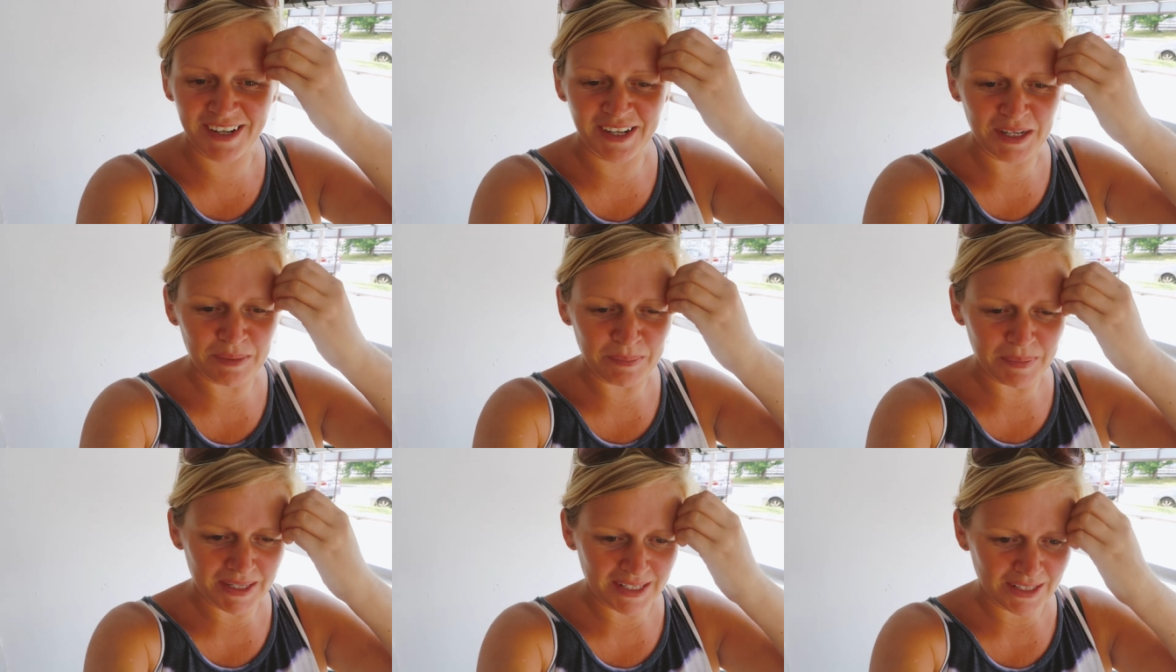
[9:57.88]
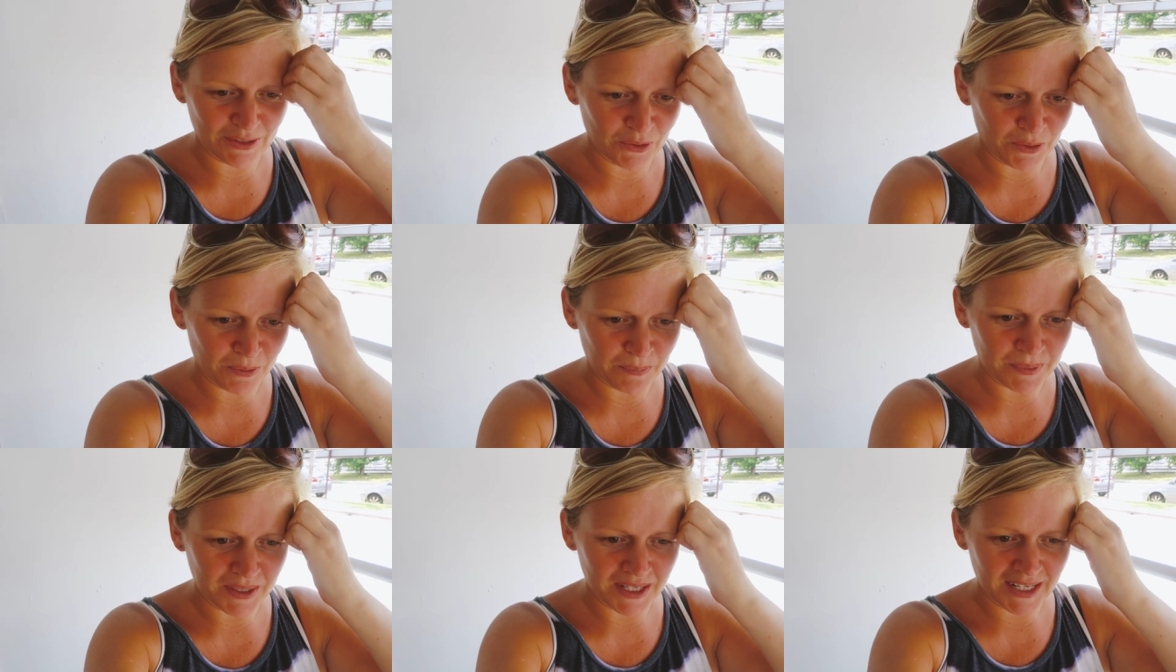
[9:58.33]
are going to be
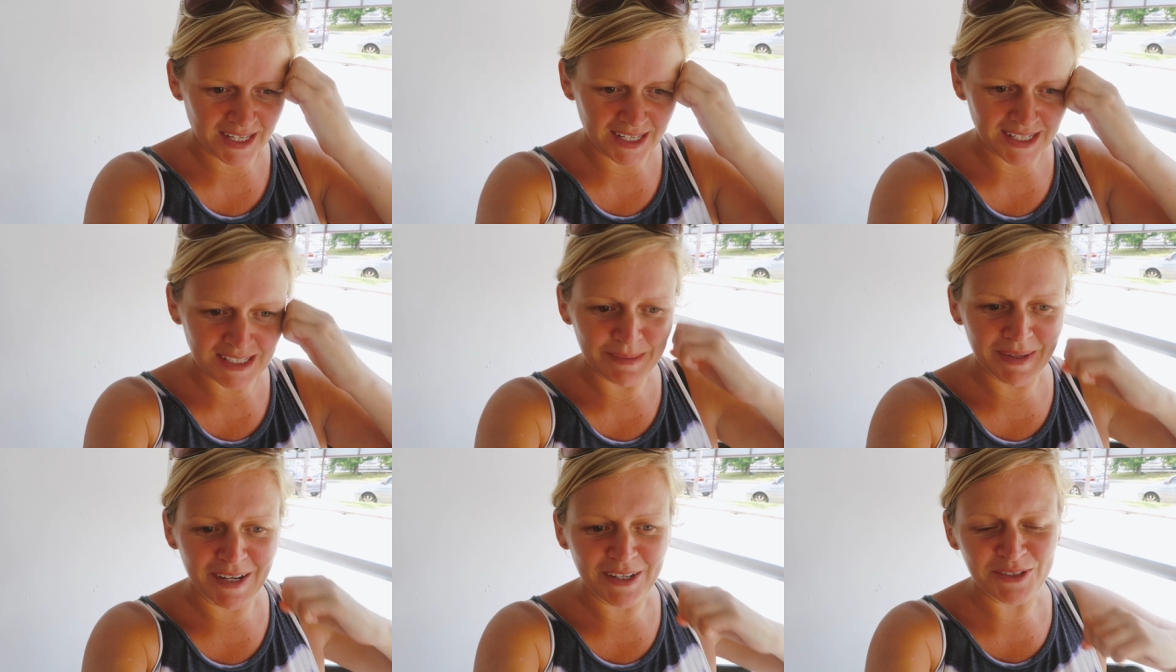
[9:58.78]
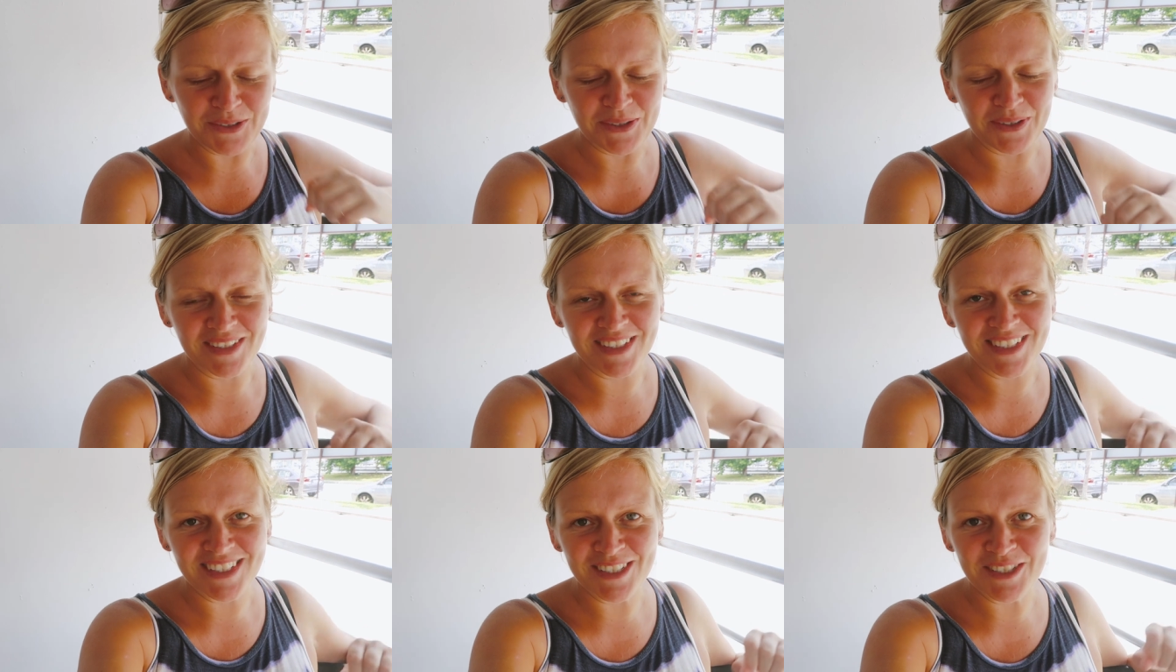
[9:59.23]
up late but I just
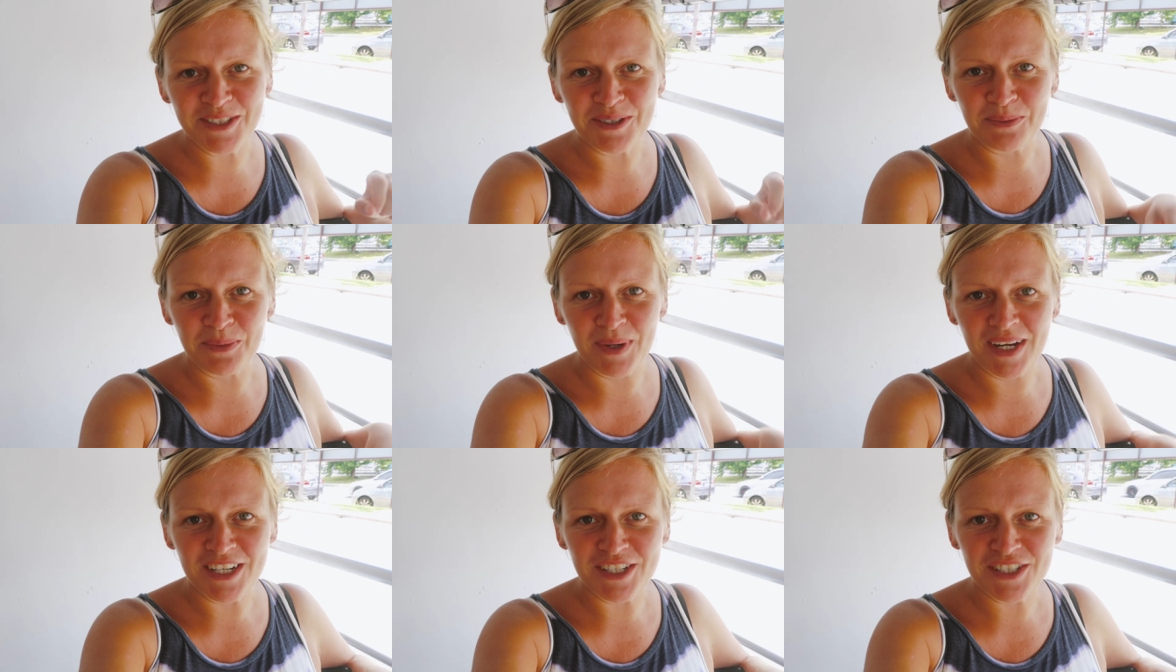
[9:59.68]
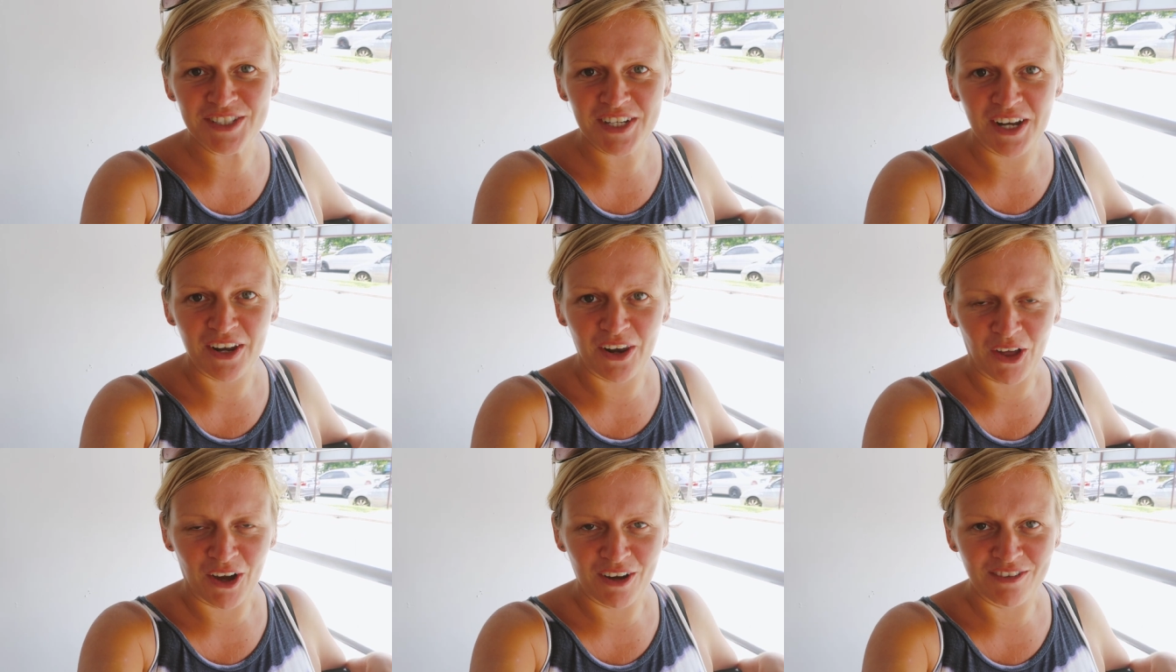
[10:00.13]
wanted to wish
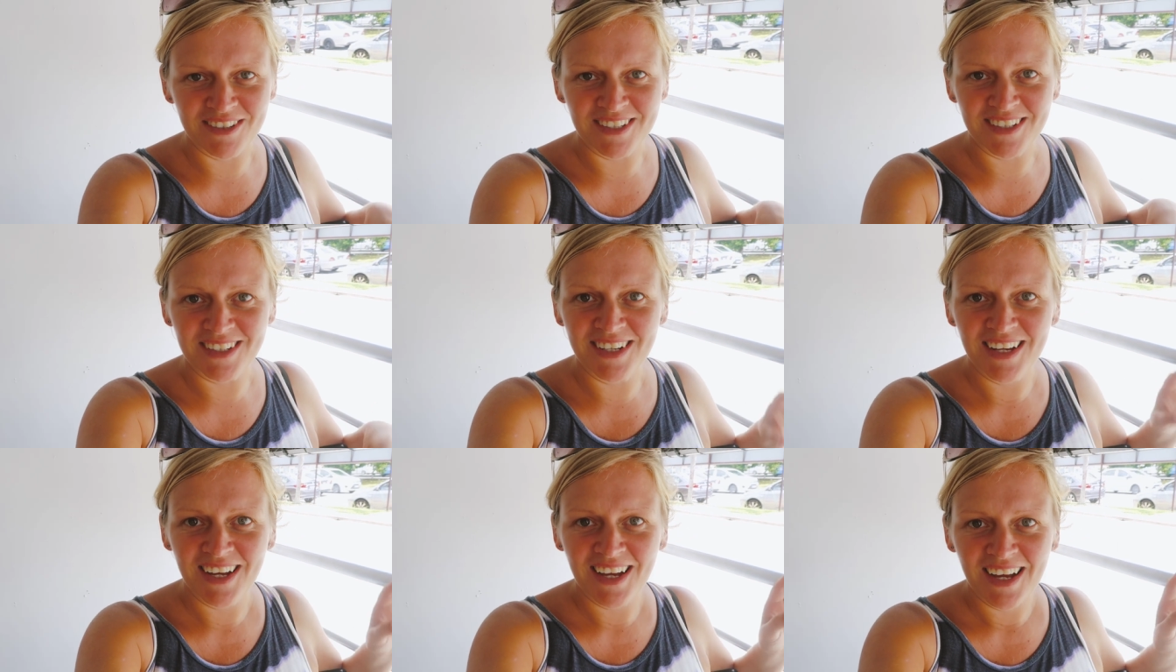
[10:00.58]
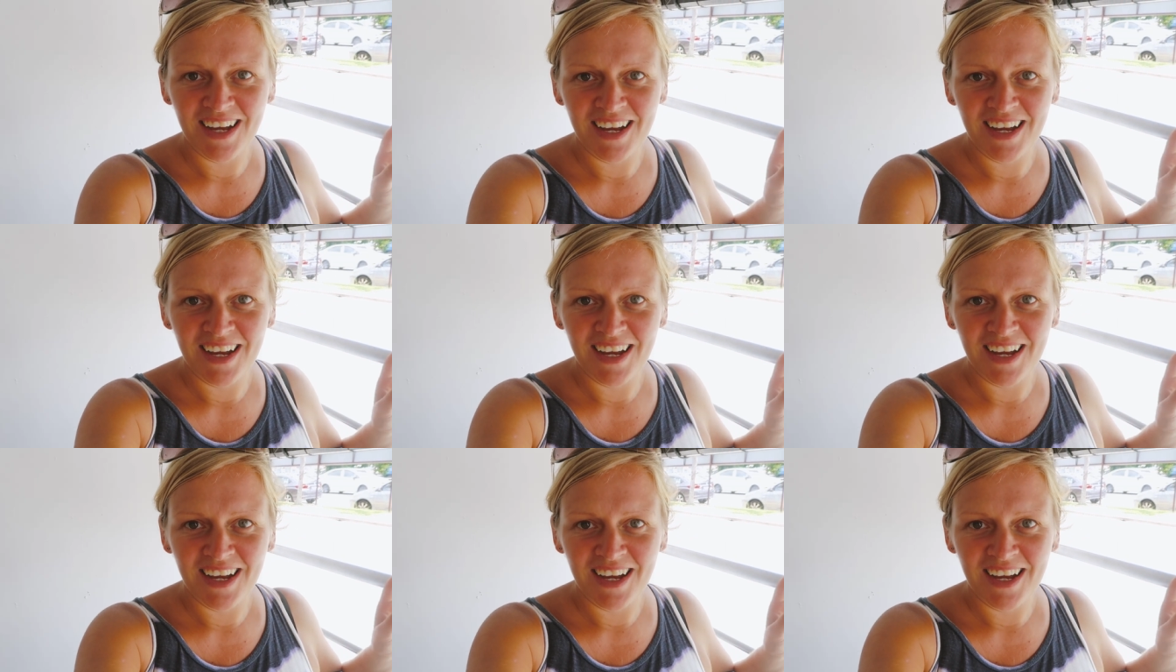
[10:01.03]
Lauren